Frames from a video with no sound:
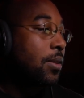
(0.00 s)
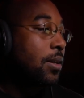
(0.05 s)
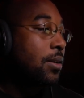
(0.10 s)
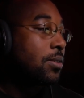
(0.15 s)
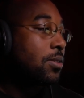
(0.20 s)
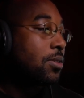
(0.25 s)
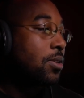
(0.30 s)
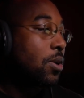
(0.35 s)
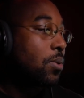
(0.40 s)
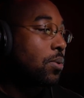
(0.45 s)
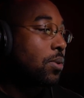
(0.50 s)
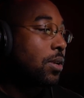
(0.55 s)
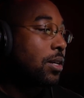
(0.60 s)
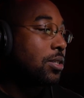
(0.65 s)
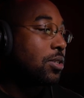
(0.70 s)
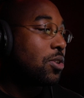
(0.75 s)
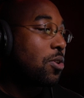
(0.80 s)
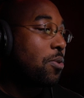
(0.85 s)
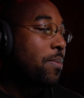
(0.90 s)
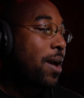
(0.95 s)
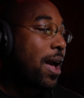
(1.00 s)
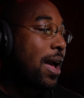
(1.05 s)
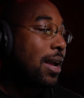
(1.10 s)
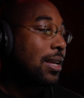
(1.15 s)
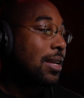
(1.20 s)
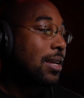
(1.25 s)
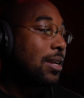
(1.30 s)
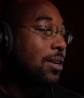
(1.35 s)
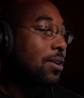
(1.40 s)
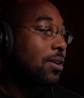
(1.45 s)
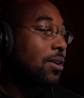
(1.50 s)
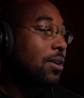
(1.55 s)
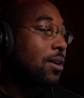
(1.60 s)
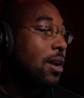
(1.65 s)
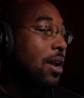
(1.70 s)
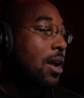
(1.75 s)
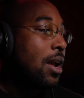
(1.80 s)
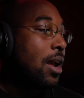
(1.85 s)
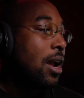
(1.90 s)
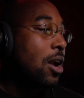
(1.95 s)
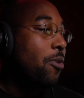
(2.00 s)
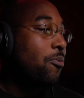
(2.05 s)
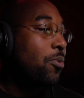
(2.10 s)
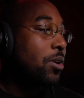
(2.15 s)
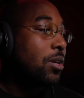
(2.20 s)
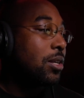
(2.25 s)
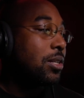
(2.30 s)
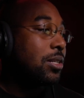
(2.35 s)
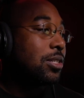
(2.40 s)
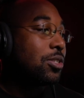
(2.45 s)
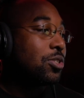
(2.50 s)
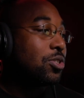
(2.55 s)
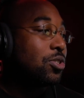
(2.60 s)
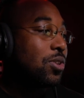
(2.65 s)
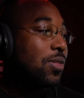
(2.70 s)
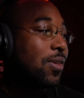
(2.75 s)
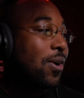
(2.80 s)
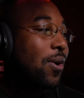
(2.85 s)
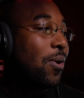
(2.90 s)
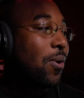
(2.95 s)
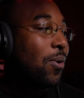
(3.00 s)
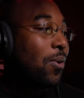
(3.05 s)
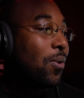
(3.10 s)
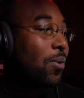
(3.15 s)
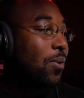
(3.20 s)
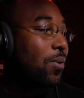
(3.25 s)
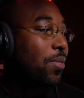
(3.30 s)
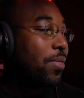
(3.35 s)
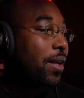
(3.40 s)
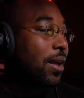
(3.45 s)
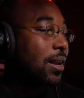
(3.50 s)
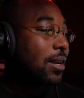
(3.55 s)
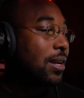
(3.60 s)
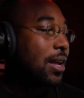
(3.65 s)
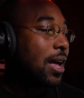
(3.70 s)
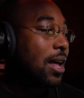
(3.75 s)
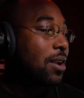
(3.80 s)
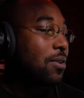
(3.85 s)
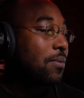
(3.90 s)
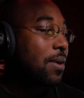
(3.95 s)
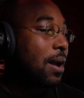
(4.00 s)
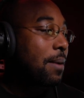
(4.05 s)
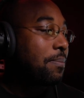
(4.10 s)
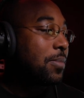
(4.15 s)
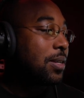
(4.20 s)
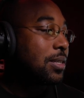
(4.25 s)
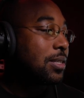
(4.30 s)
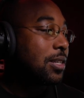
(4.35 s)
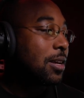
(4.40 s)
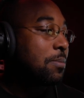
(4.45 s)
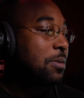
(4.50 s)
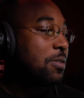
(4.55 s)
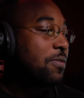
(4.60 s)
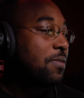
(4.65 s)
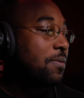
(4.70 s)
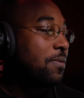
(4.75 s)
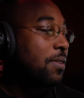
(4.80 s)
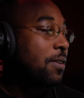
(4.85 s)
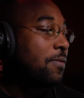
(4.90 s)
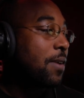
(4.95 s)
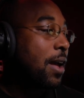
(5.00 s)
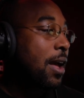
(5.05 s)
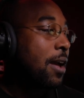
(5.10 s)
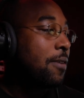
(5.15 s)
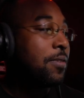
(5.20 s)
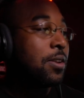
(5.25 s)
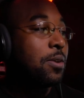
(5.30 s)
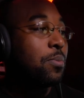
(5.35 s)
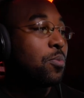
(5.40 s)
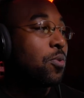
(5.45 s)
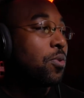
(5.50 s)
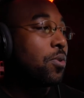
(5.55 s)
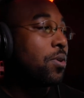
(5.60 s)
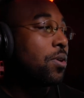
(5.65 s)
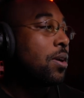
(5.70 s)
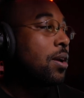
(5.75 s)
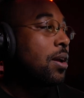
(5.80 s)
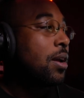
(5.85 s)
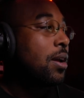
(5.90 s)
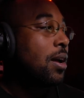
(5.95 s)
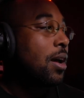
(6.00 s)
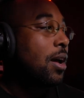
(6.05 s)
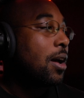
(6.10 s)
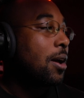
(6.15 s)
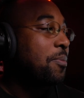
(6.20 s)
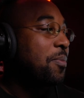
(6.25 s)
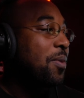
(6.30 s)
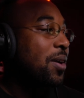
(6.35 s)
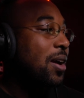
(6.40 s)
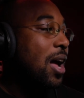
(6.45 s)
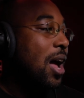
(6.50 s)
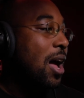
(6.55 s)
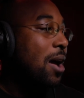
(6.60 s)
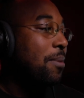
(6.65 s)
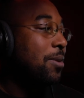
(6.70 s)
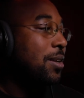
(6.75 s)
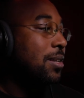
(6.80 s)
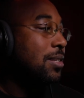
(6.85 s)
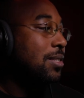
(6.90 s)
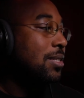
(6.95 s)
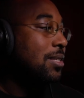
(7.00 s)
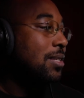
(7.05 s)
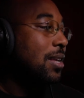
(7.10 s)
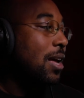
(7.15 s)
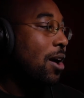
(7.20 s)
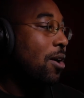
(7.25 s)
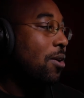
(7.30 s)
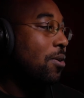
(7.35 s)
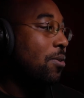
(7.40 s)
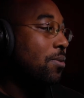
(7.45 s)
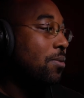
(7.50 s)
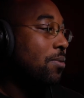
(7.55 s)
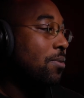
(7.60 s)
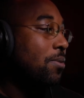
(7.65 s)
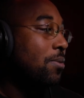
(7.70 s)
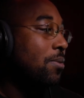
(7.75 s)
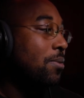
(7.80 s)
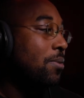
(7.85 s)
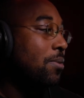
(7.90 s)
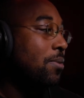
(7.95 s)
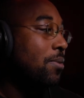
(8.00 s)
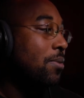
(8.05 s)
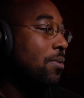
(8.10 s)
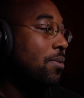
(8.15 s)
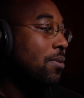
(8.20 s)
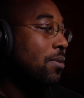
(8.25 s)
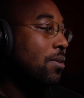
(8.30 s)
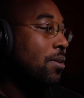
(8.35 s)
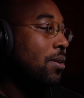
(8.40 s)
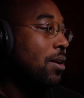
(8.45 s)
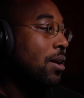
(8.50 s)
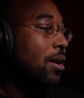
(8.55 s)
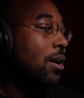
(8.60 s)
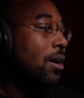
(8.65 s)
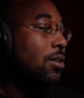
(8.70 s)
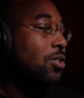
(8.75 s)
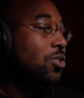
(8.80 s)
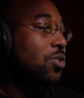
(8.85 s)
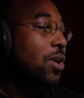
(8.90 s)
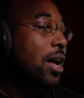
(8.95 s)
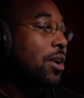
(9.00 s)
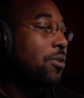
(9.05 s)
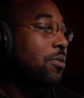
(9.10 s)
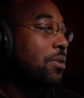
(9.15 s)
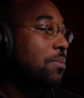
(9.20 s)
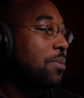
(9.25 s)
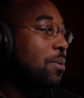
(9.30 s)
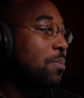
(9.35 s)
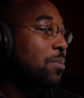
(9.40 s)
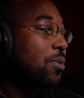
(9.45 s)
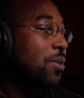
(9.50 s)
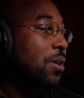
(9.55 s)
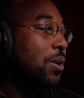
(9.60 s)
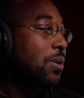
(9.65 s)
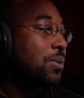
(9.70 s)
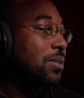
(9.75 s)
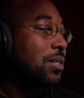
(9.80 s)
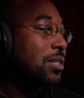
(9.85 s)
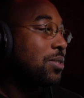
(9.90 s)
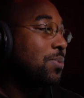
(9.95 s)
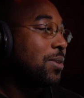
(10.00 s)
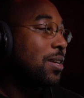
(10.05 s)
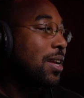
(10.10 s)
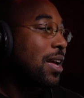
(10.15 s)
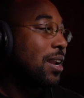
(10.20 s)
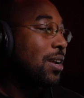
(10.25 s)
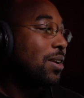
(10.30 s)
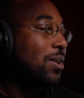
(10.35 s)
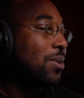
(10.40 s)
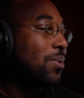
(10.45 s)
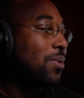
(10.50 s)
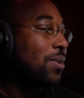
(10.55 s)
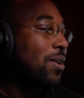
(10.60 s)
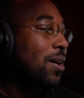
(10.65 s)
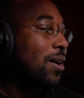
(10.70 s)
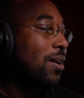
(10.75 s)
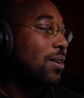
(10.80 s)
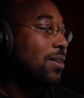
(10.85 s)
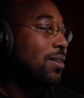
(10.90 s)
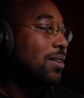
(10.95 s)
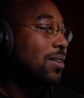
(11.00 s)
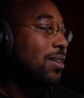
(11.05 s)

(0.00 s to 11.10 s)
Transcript: So let's go back here and we're going to listen to the whole thing to kind of wrap this up. If, if I have any more um, comments, I'll try to remember those as we kind of go along